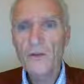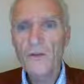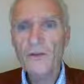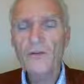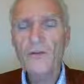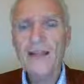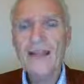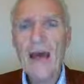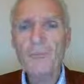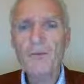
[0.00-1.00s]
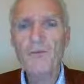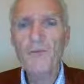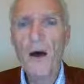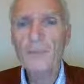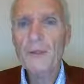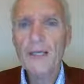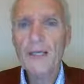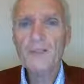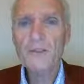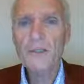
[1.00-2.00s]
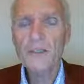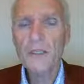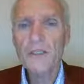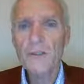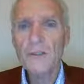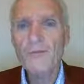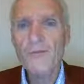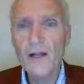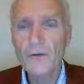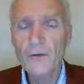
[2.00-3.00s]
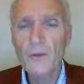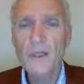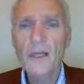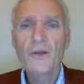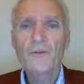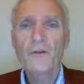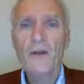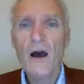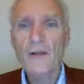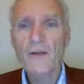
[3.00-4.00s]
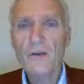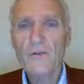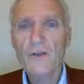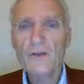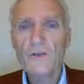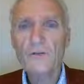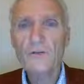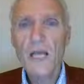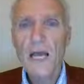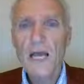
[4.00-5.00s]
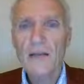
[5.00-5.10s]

So this is a captive population that is clearly vulnerable to cognitive issues,